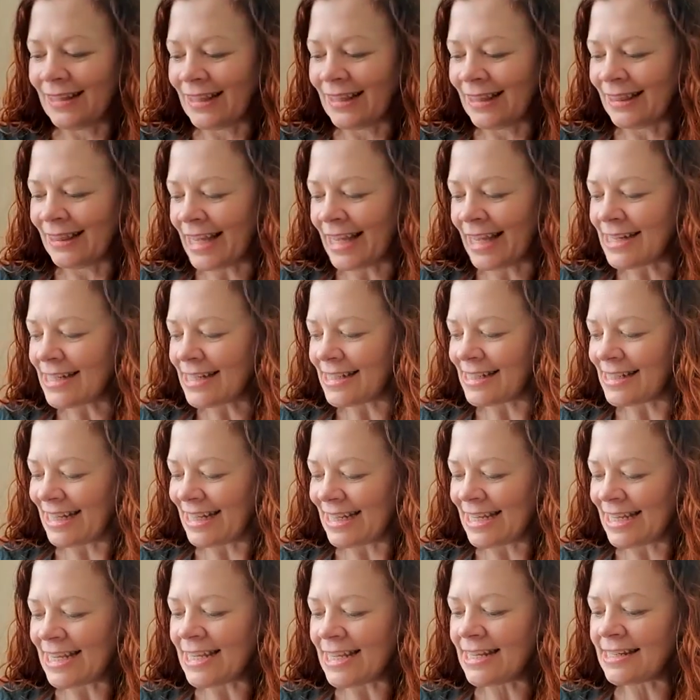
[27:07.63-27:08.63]
light, and
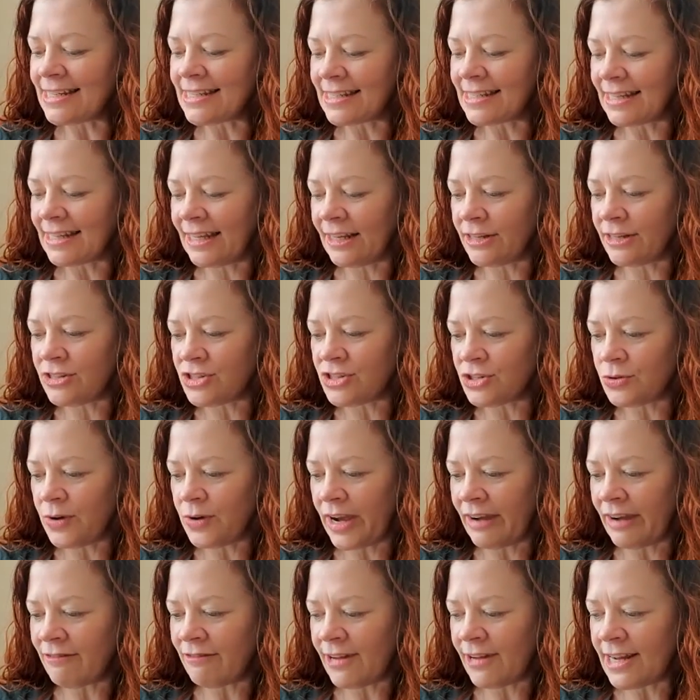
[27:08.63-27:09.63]
heat into
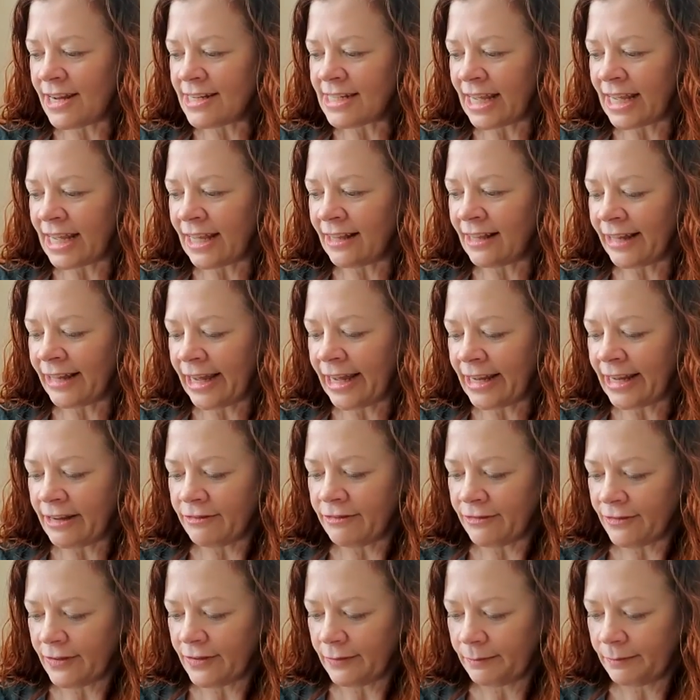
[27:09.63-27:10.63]
everyday
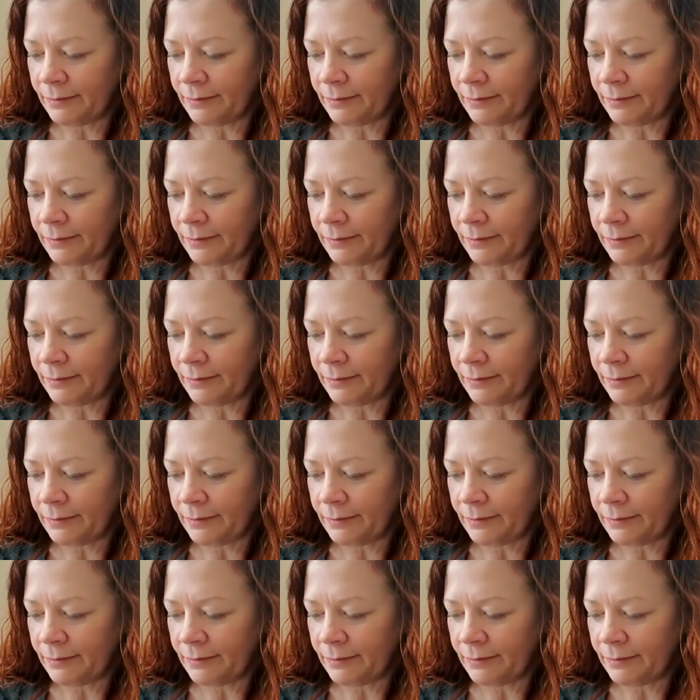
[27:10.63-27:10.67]
life?